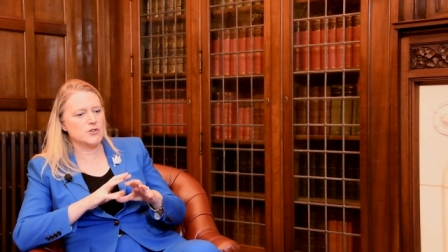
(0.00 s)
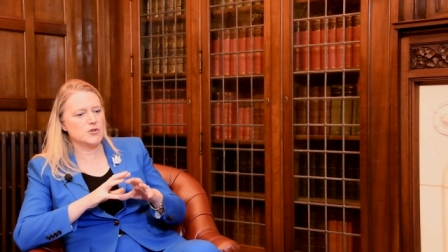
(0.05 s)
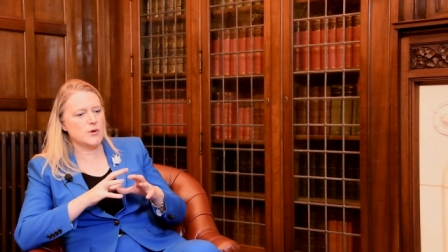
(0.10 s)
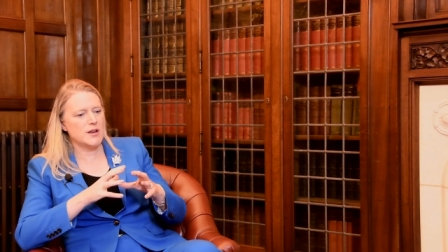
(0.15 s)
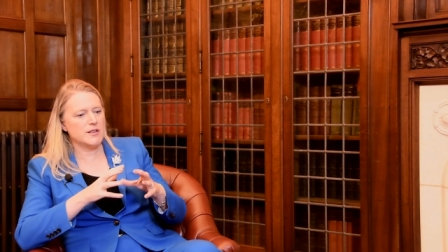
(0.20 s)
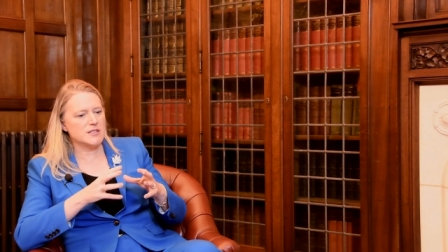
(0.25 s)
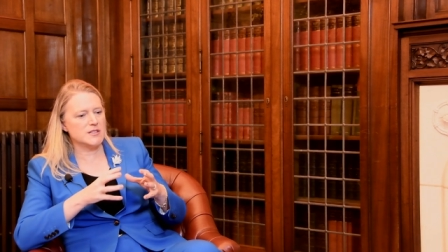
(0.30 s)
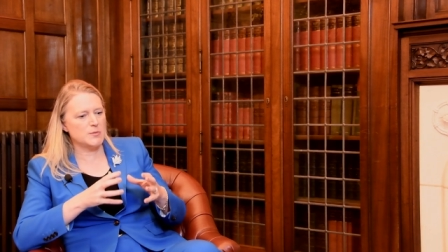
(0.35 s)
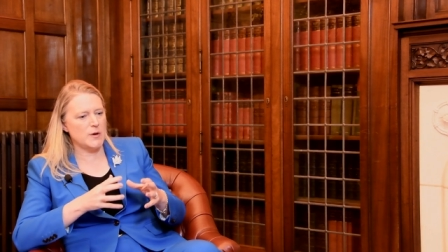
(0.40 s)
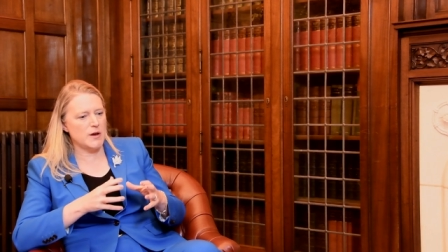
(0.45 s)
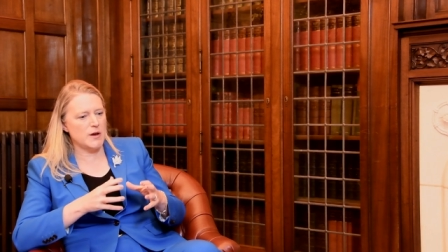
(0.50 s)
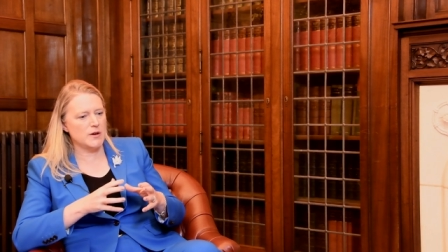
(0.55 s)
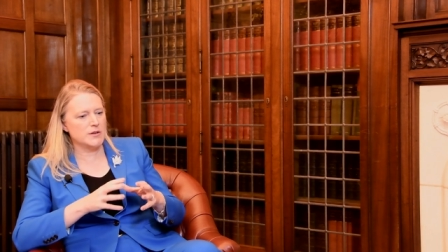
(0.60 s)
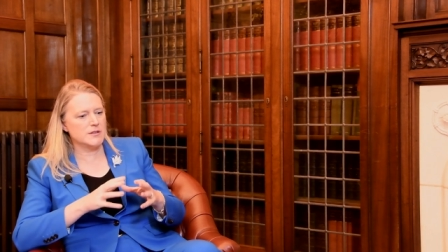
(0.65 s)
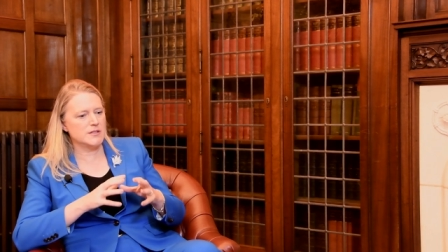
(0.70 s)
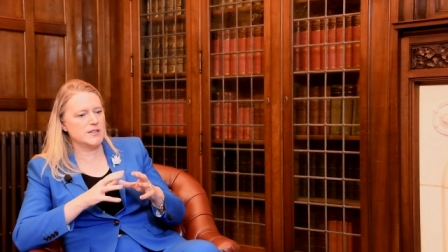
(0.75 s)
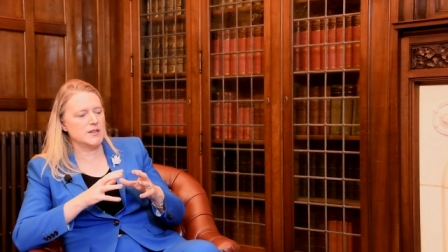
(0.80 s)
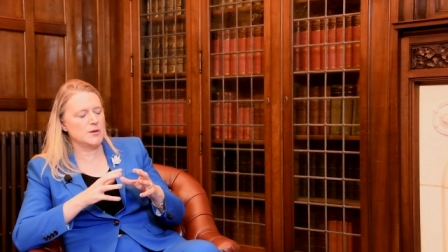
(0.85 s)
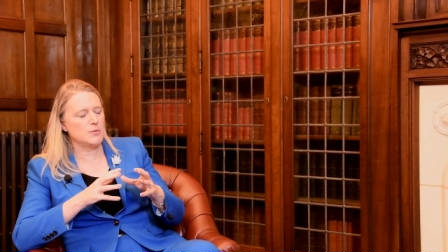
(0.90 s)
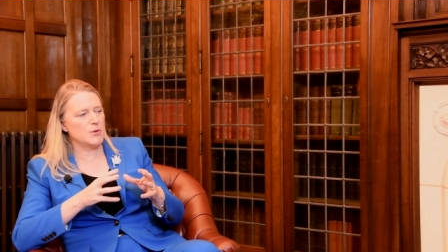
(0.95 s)

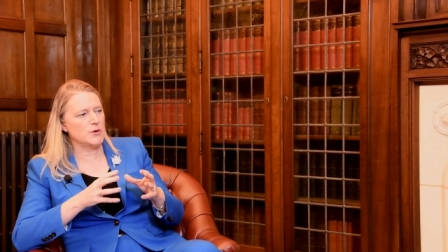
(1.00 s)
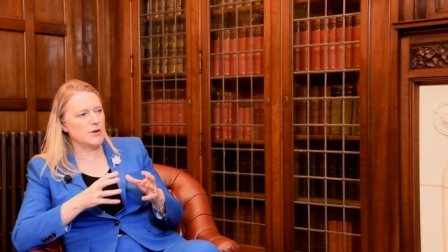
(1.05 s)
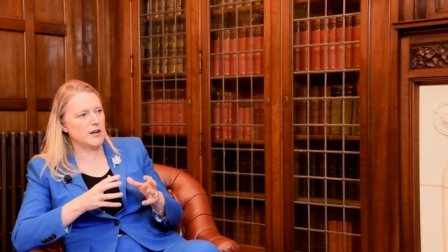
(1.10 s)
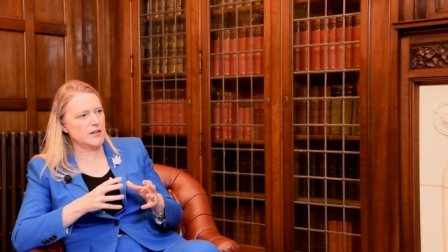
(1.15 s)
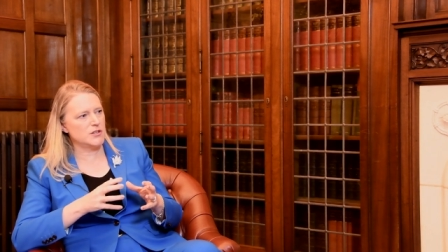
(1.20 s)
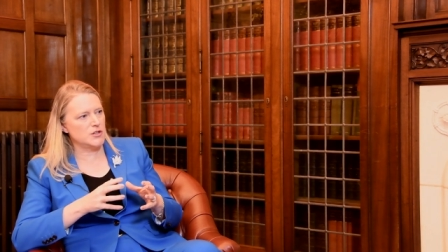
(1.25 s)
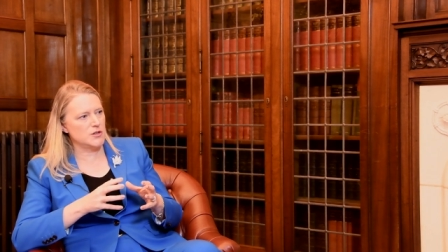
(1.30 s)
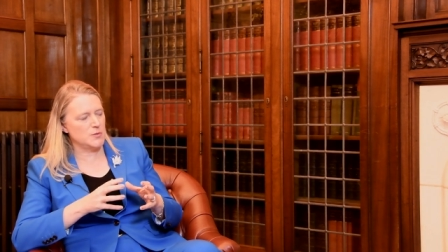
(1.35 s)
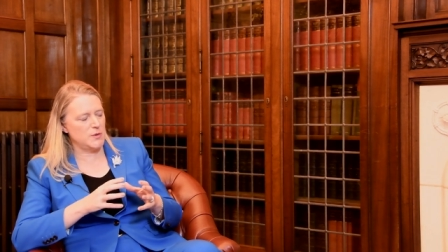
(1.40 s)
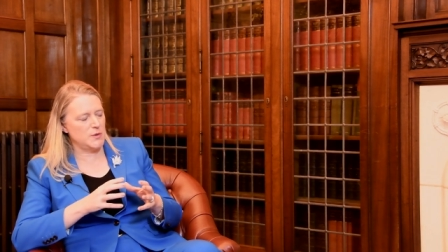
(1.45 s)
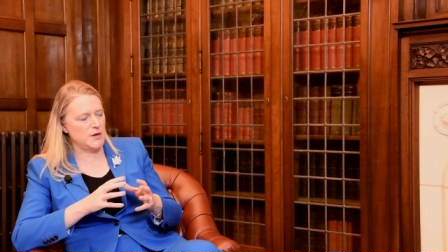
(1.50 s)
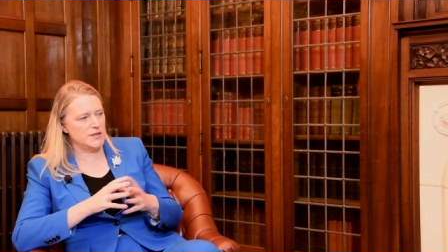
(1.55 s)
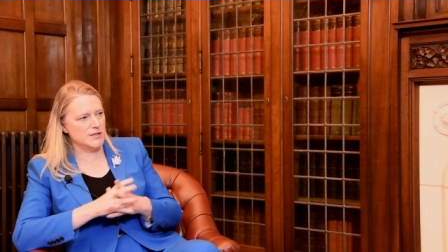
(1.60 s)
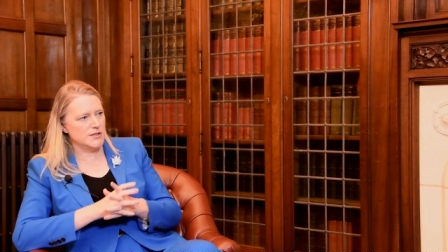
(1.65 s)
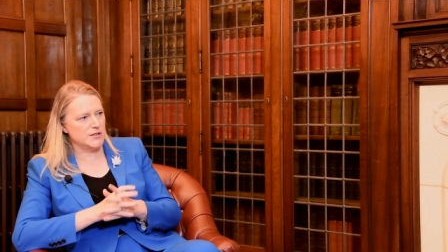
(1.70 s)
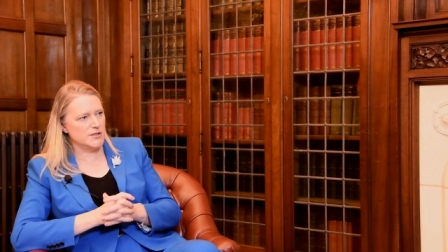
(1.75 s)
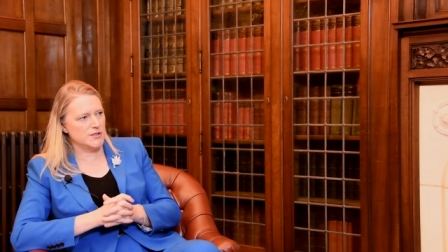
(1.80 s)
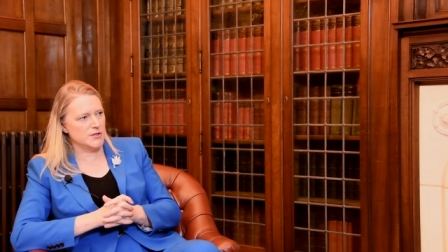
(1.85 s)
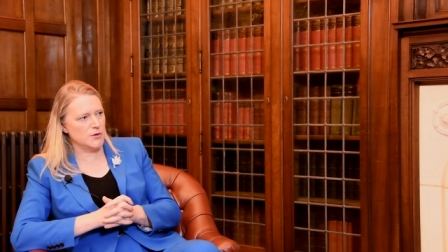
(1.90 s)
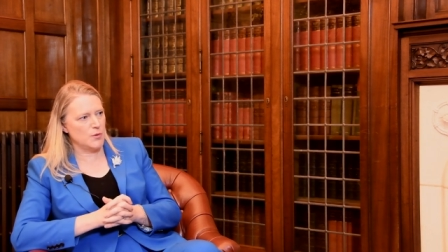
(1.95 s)
transparency in production piece
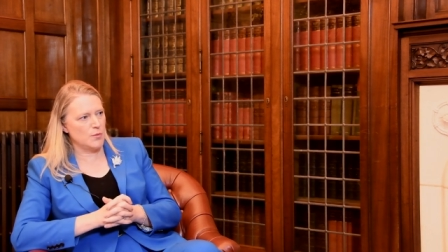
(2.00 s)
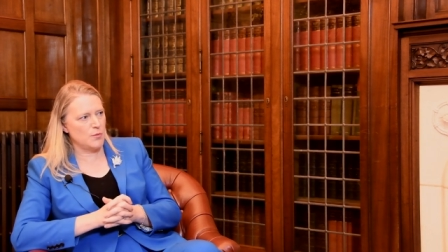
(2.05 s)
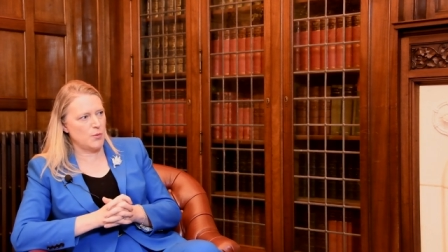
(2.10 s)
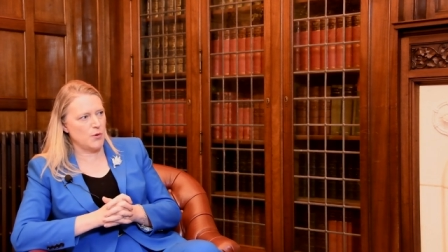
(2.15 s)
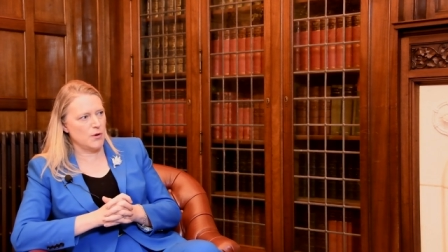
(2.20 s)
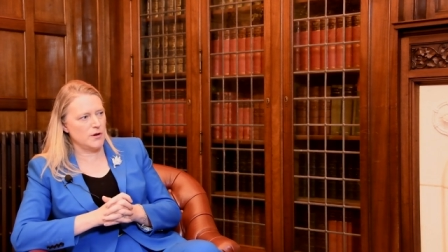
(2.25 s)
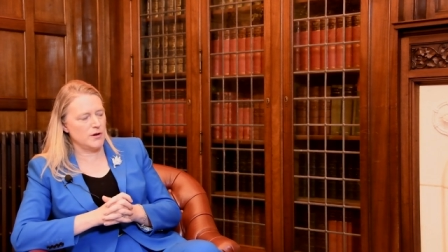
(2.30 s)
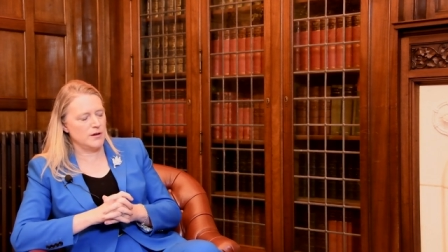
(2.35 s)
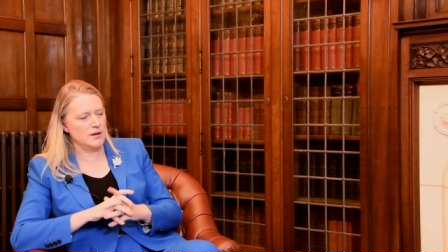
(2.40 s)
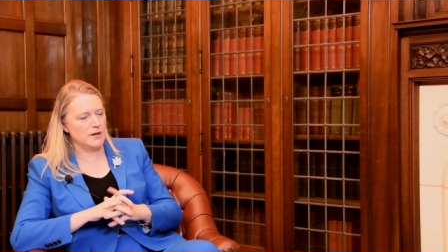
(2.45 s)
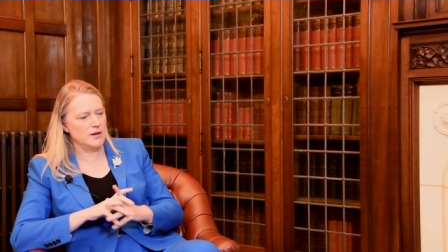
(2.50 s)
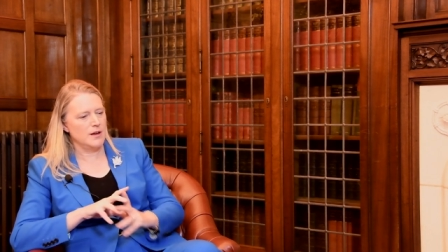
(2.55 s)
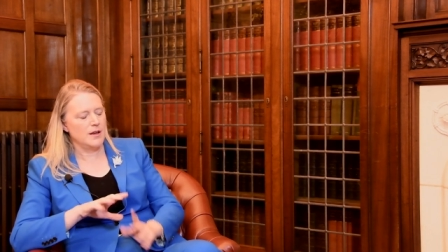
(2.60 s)
is so important